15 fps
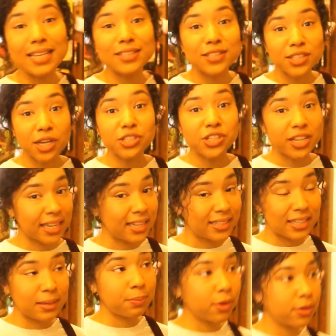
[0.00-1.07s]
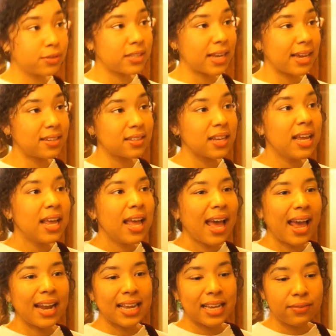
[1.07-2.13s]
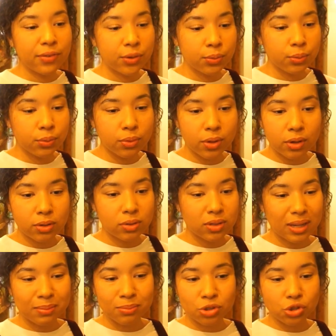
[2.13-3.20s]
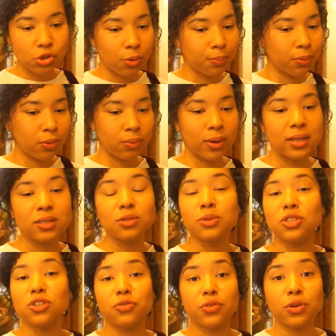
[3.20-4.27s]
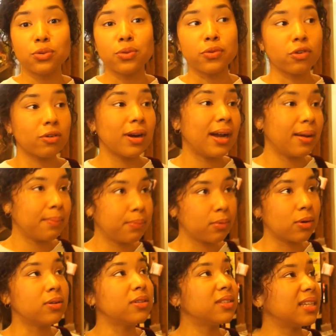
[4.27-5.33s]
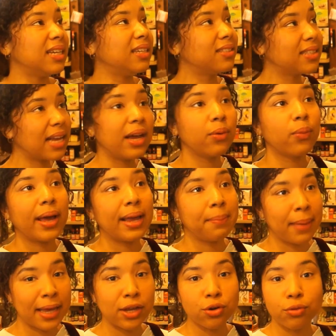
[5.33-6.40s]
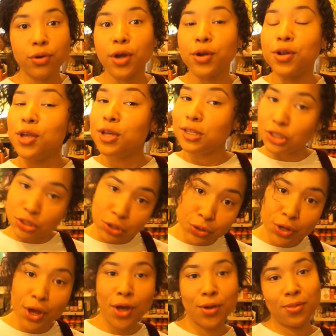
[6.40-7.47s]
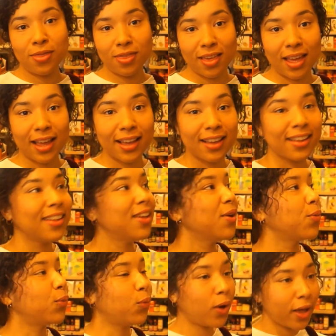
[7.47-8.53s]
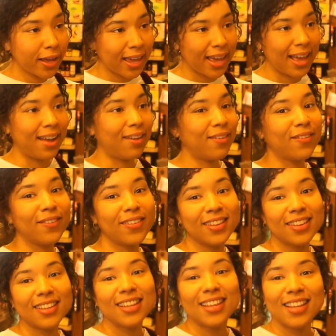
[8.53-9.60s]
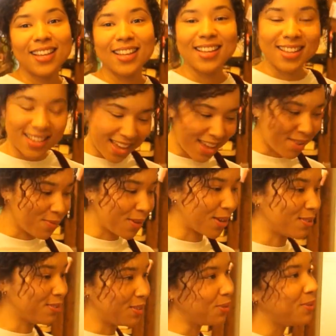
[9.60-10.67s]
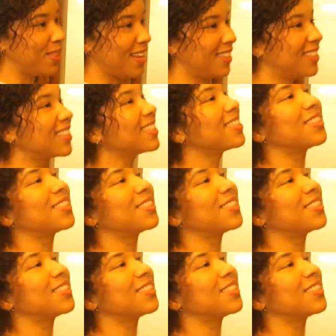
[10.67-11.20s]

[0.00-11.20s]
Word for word: It's such an easy process and even all those um, shop bought ones which are filled with crap, honestly, stay away, make your own, do your own thing, work it out yeah, we're gonna do this.